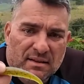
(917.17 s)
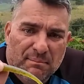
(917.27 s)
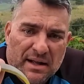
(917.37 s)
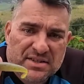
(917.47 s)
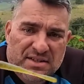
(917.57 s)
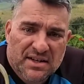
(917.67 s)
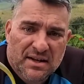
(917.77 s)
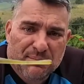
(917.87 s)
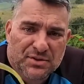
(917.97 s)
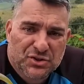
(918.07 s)
The bait's sitting
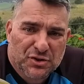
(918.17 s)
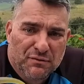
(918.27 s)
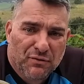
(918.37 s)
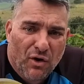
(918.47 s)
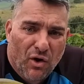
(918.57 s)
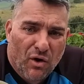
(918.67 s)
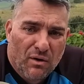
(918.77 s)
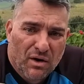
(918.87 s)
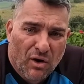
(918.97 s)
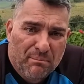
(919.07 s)
in position for a
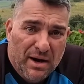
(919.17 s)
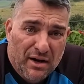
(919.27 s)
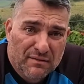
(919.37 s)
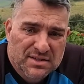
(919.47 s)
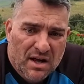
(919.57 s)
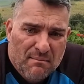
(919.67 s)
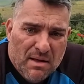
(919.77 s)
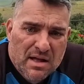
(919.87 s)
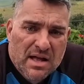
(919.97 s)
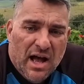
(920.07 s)
long period of time,
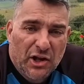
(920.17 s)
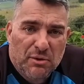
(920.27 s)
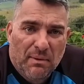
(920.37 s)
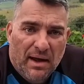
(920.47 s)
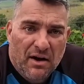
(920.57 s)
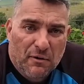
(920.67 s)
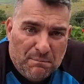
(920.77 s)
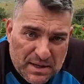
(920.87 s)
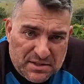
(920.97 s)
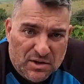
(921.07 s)
and you're making
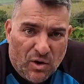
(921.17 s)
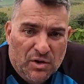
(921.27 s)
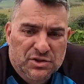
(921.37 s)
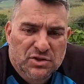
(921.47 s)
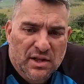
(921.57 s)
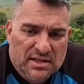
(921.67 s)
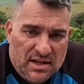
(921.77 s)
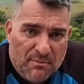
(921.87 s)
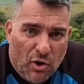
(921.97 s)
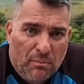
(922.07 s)
repeated casts to that
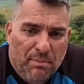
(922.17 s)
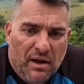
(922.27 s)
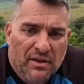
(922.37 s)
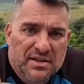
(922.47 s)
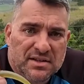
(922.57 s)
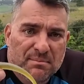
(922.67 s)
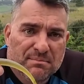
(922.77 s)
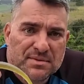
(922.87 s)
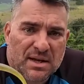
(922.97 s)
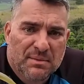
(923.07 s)
same rock pile, that same
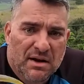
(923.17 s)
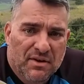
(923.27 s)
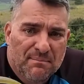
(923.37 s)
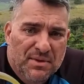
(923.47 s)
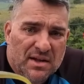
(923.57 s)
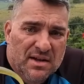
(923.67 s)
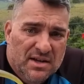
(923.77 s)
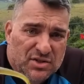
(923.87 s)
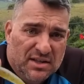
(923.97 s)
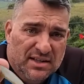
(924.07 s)
cover.
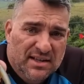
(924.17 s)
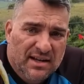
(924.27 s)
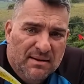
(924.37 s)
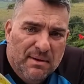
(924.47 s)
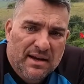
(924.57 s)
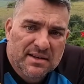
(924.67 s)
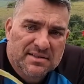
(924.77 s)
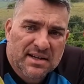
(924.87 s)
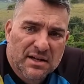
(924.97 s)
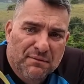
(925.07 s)
So I think that can make a
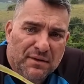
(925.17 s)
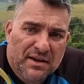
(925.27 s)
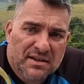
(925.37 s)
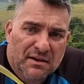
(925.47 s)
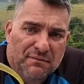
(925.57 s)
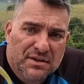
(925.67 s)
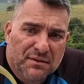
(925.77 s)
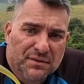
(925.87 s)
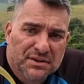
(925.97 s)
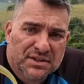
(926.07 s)
significant
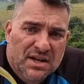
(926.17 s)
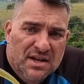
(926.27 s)
difference.